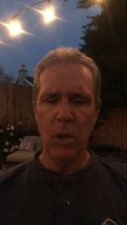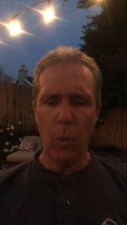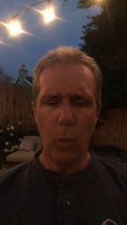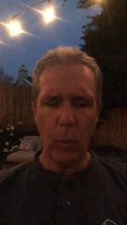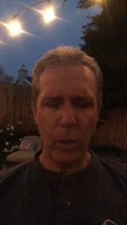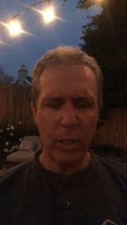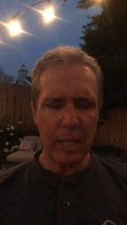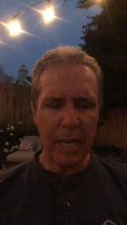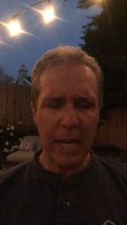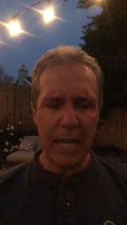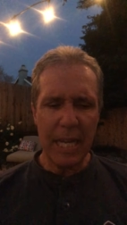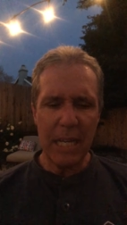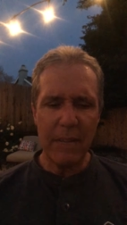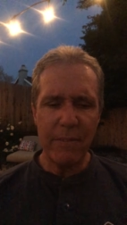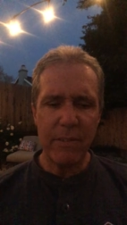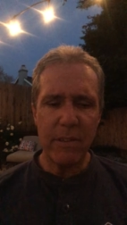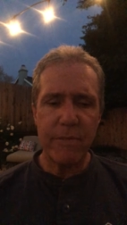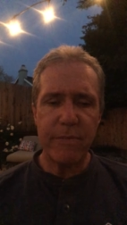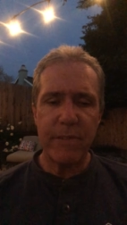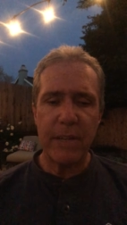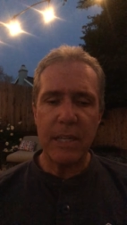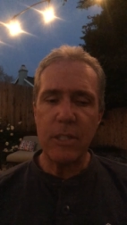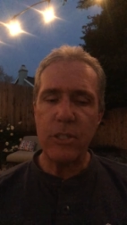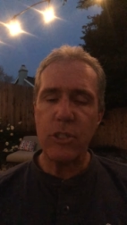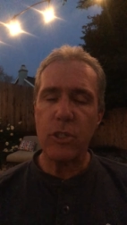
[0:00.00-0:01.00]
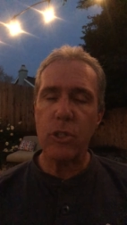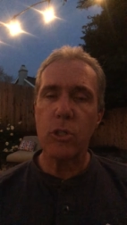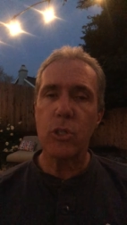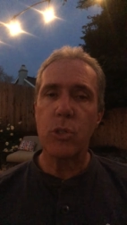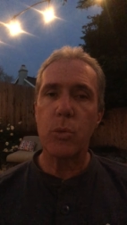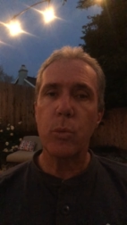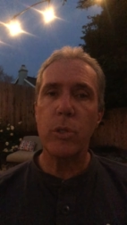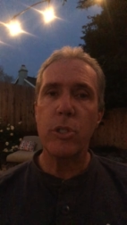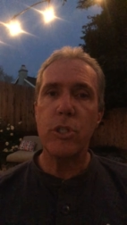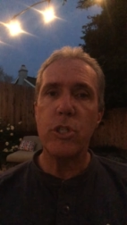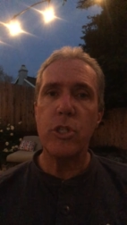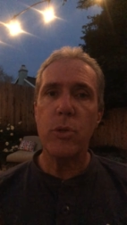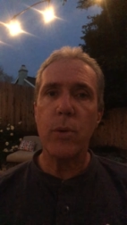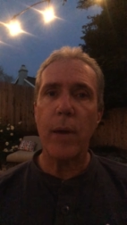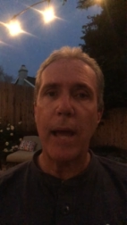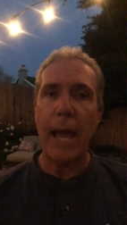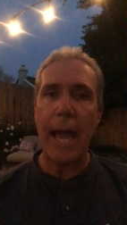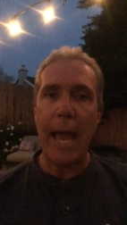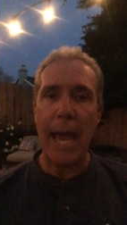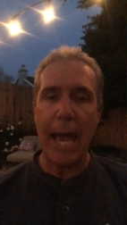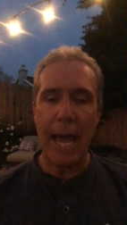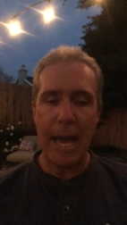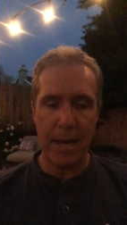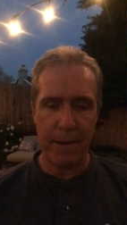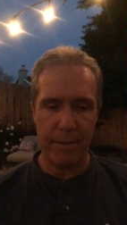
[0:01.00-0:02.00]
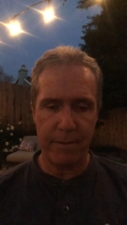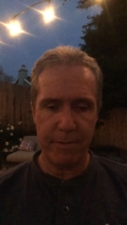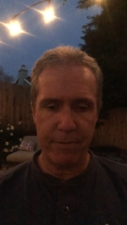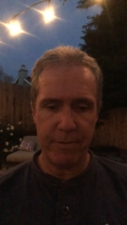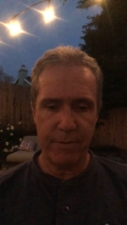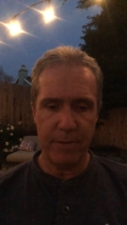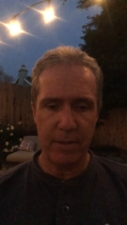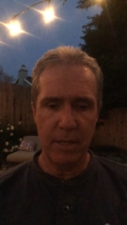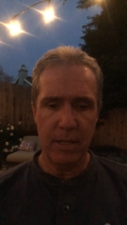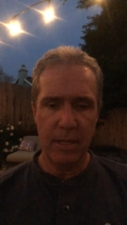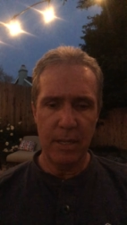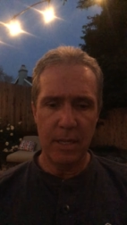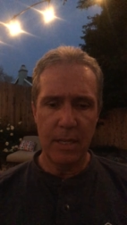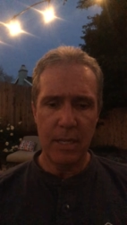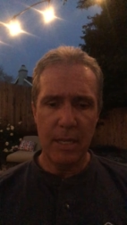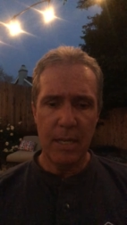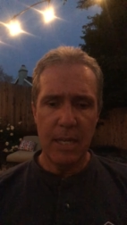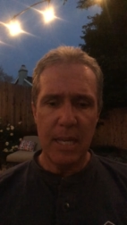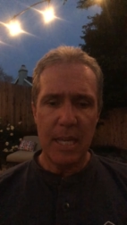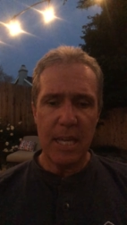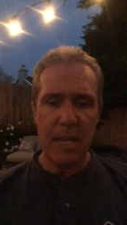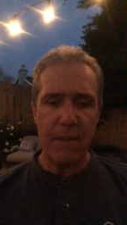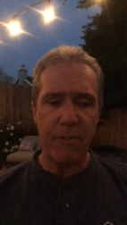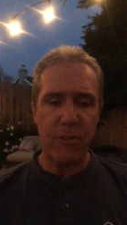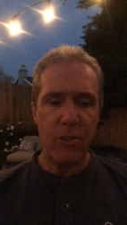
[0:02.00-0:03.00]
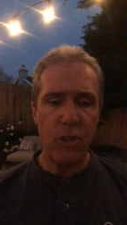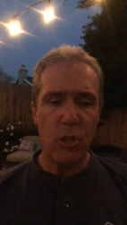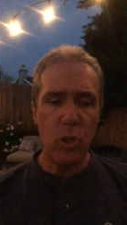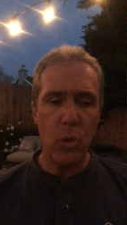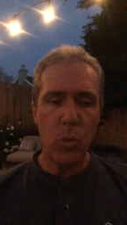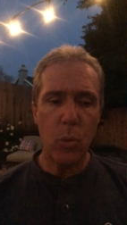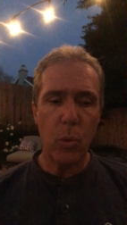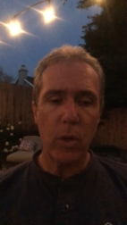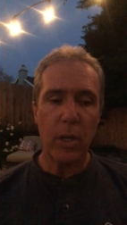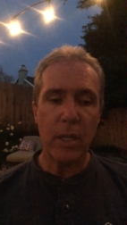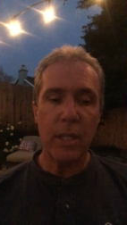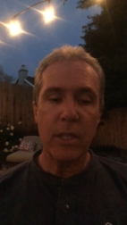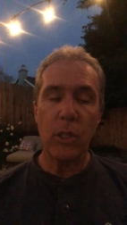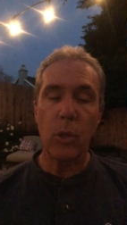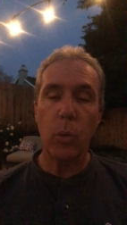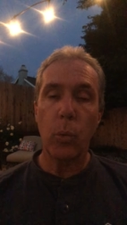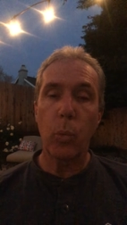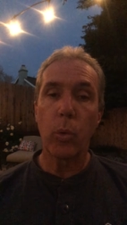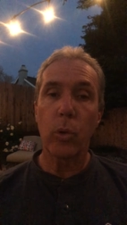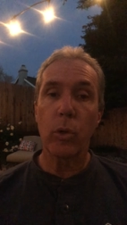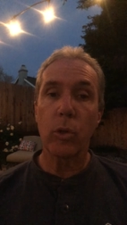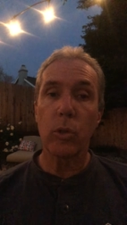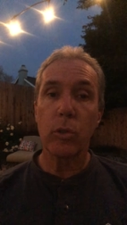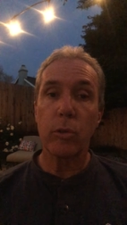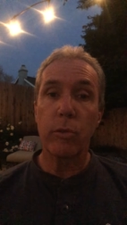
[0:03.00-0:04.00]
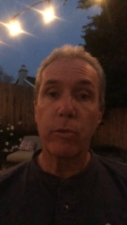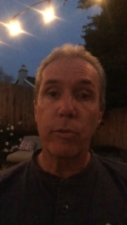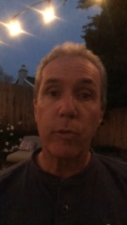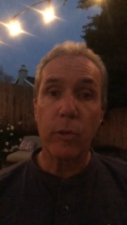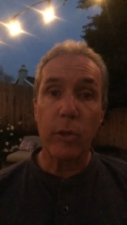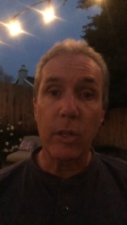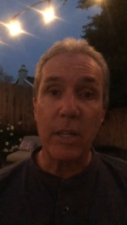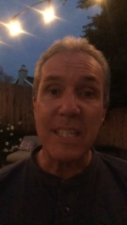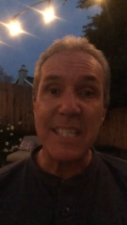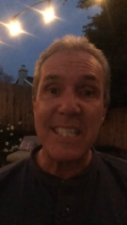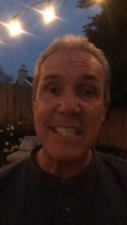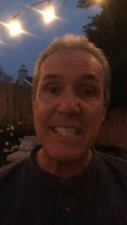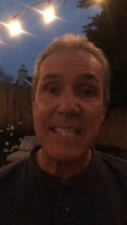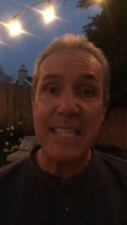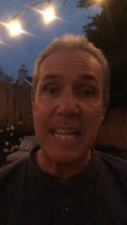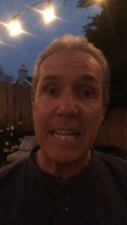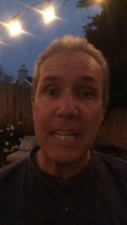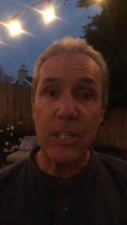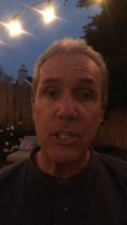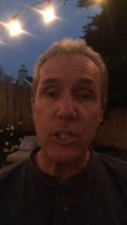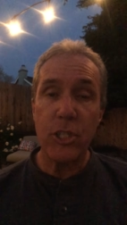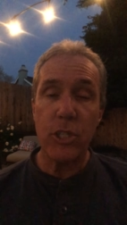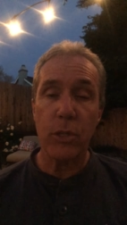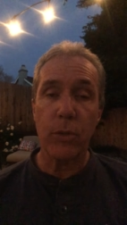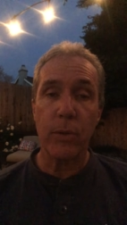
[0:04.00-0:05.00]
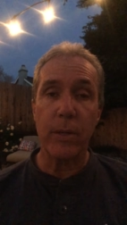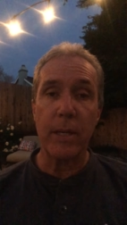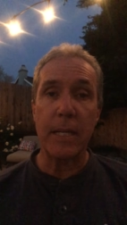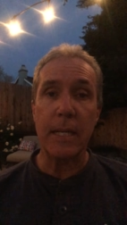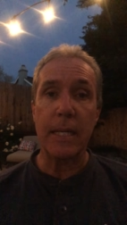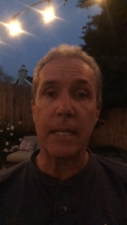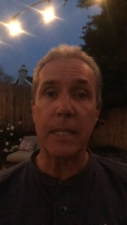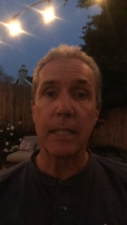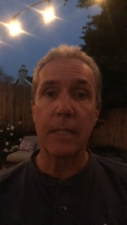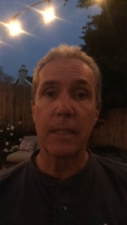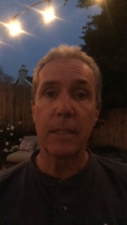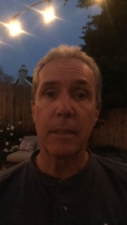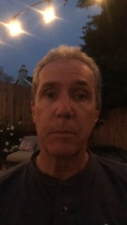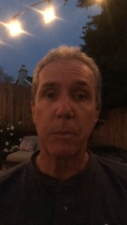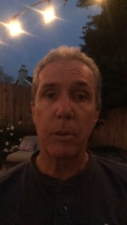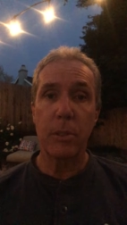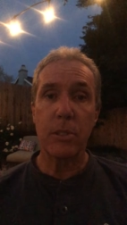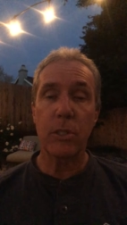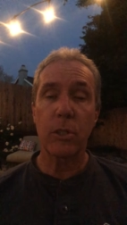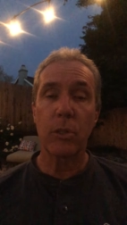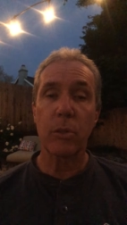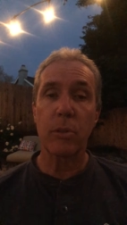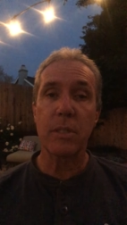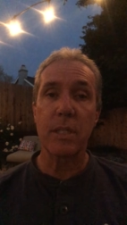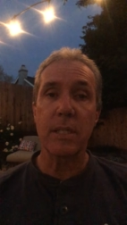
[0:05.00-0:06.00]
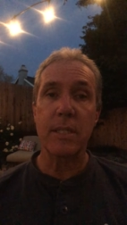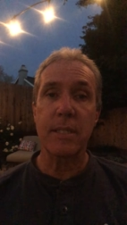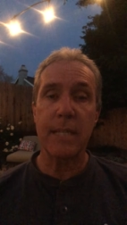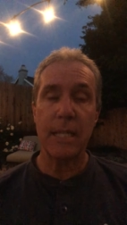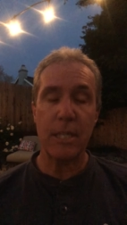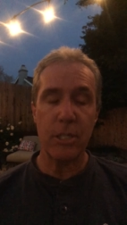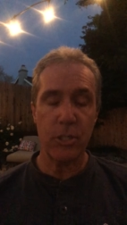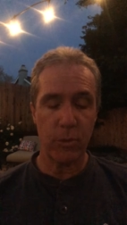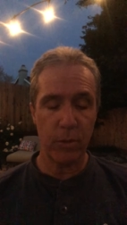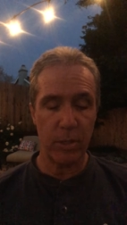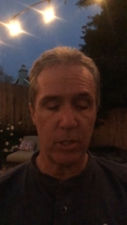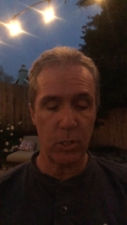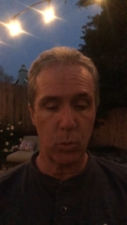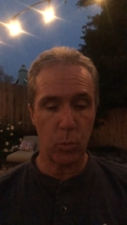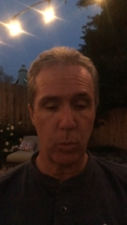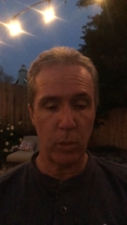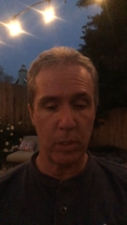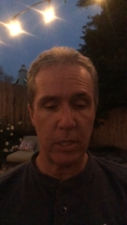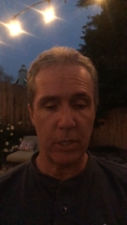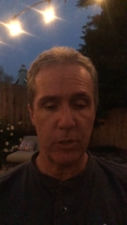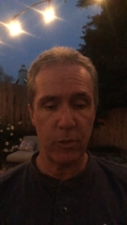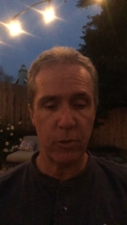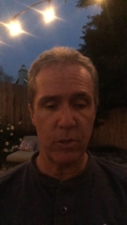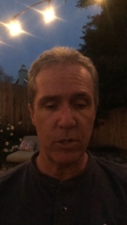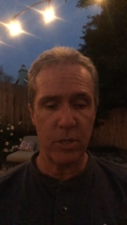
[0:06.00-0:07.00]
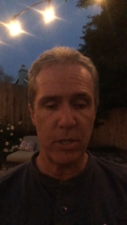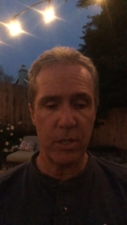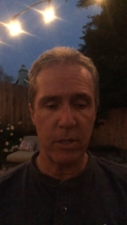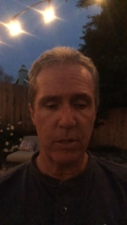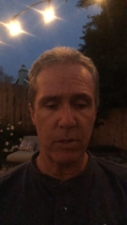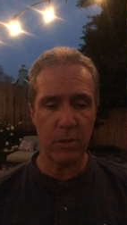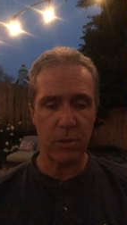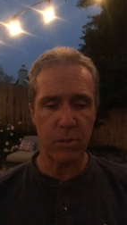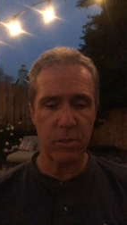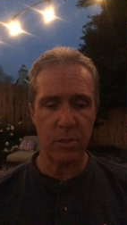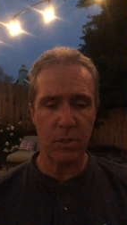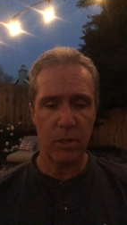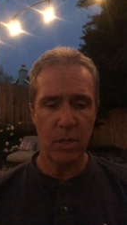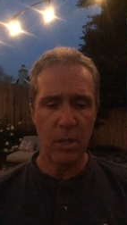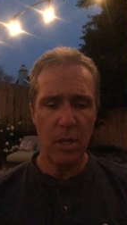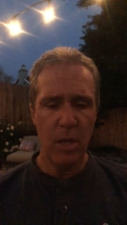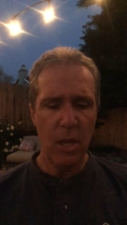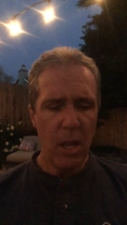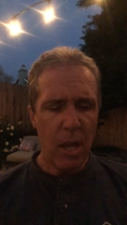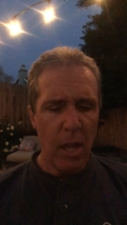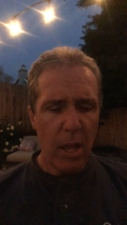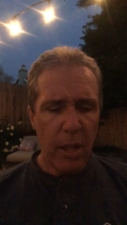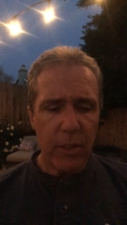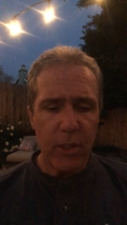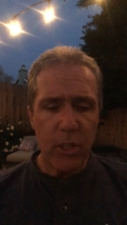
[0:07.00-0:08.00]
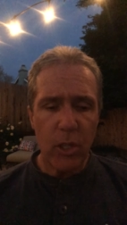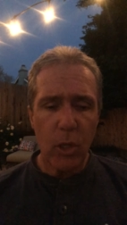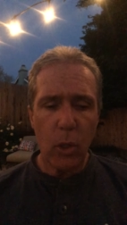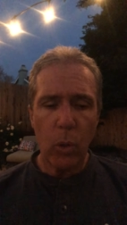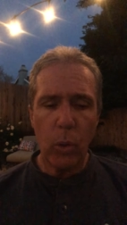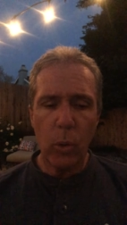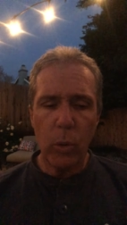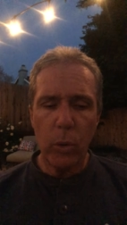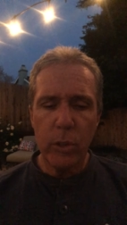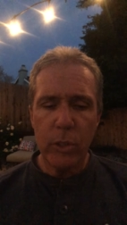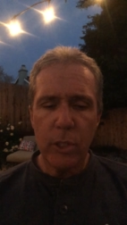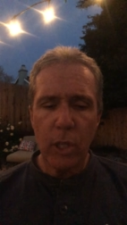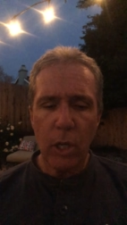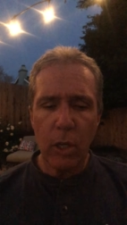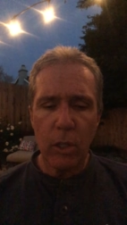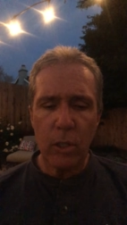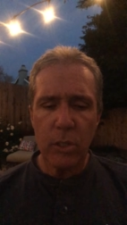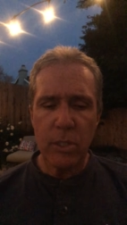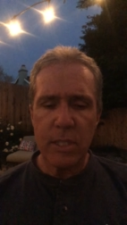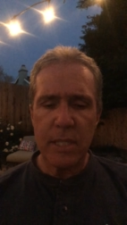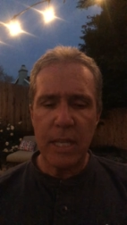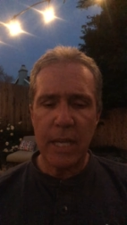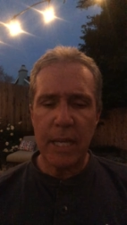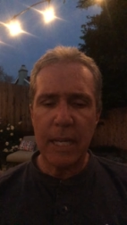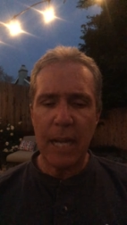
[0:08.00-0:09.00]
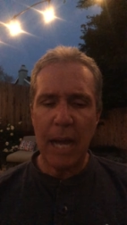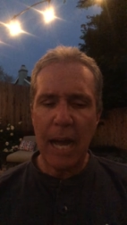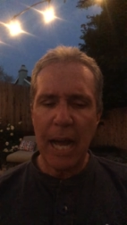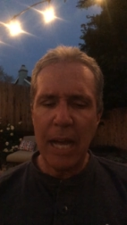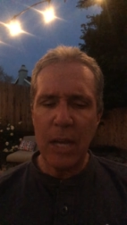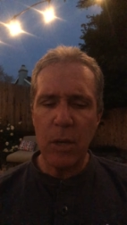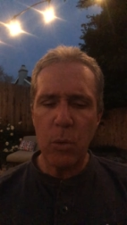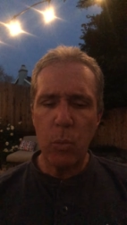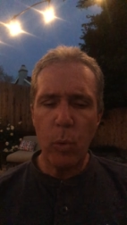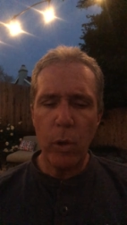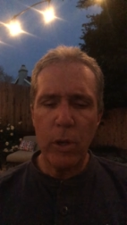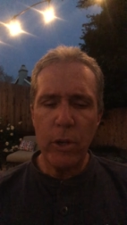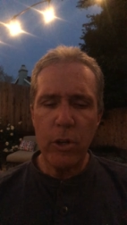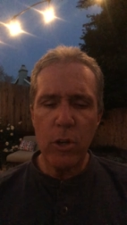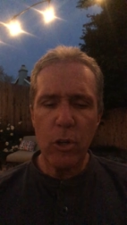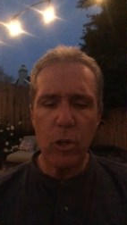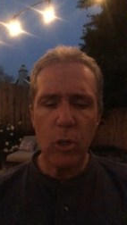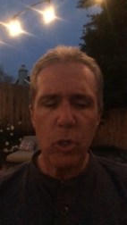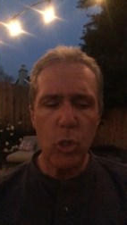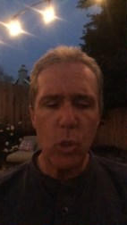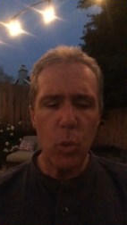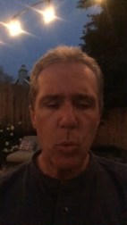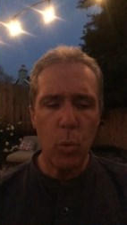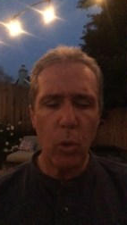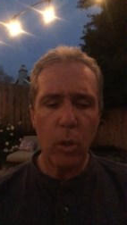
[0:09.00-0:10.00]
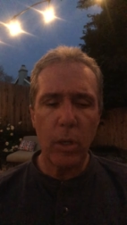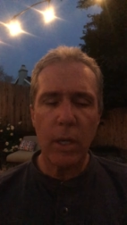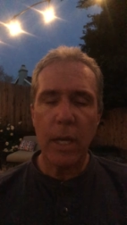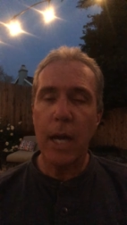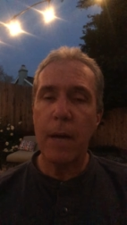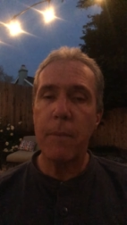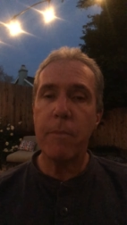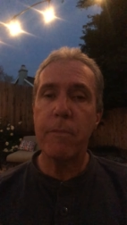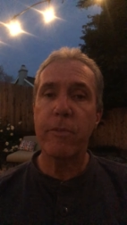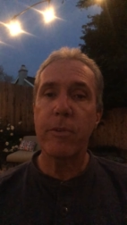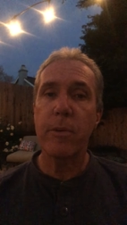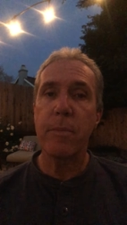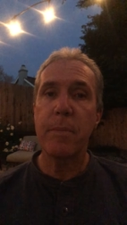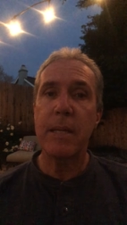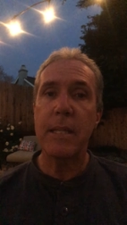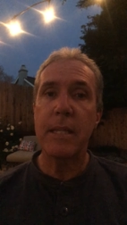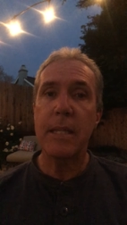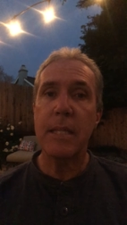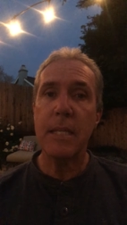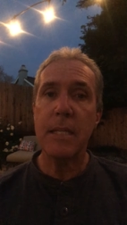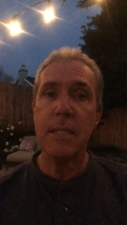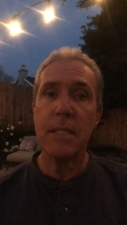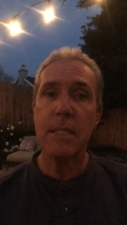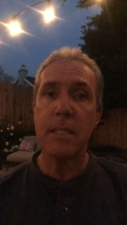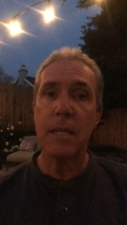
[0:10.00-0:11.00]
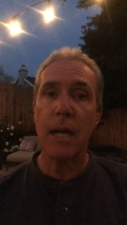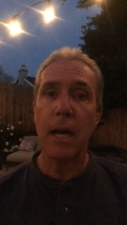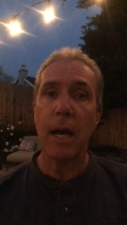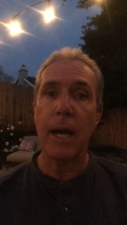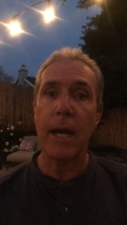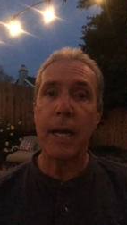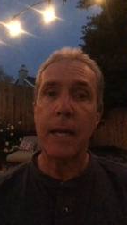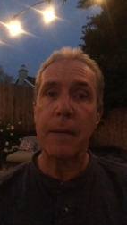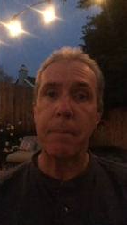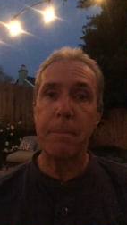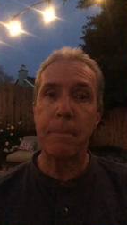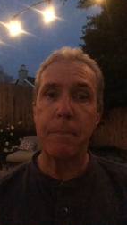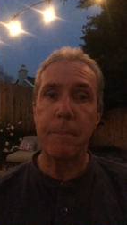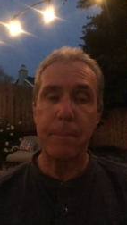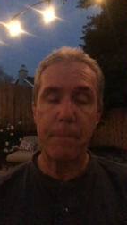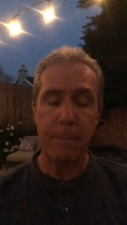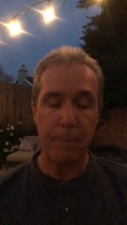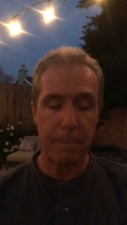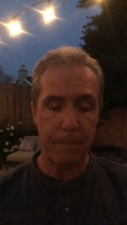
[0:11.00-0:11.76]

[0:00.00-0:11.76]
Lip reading: What kind of adventures would you have if you were in the world for a century? Boys and girls, a century is 100 years. The old doll said, I wonder who will come for me this time.